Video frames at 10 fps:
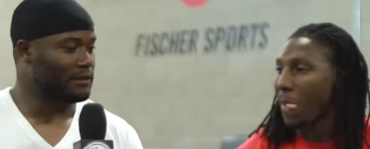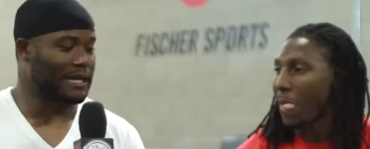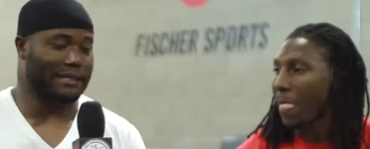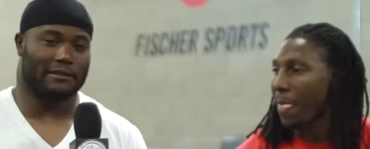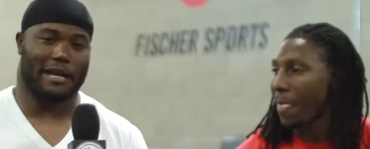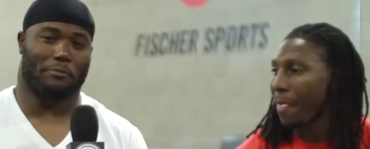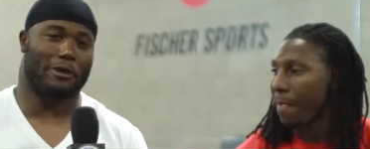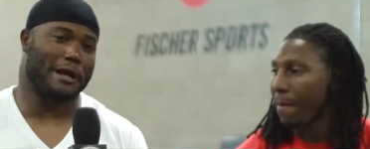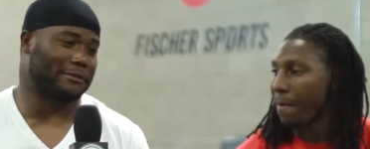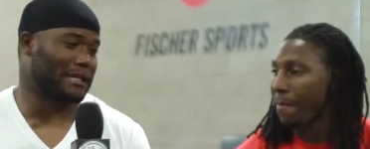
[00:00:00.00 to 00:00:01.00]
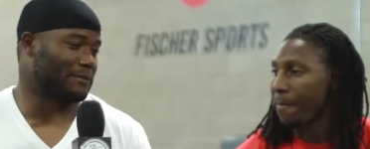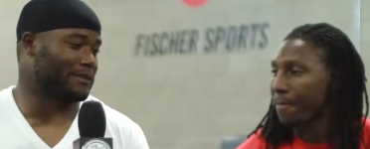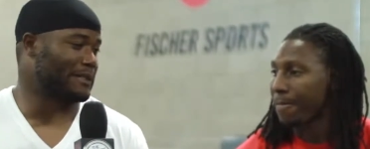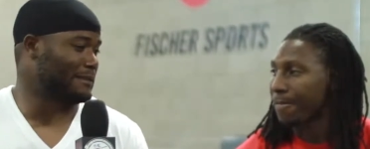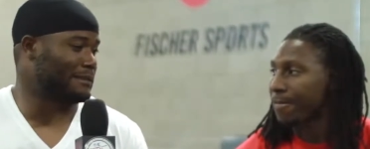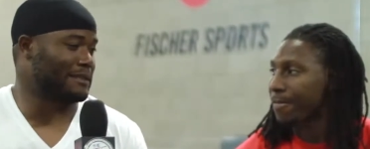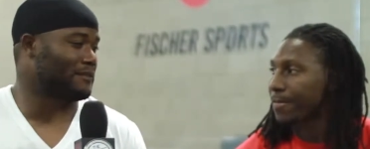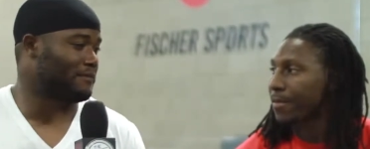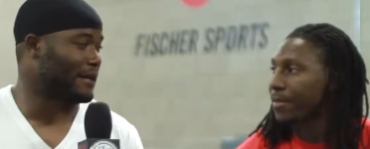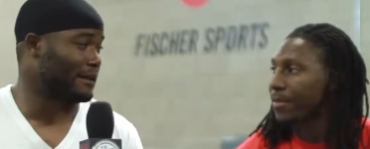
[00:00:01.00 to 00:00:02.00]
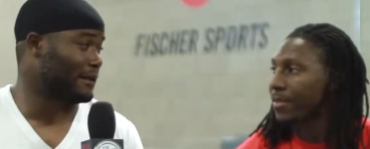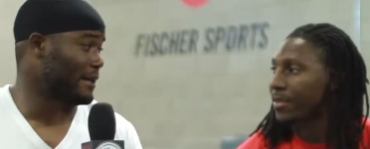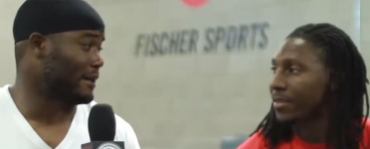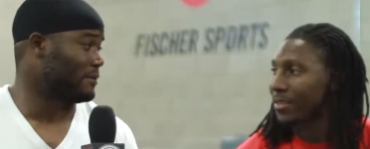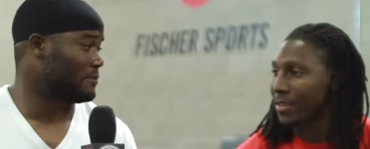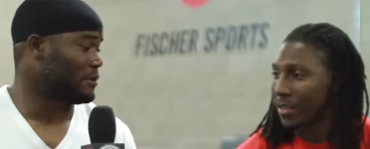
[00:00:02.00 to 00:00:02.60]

Speaker 1: like like time, say sissifying the game.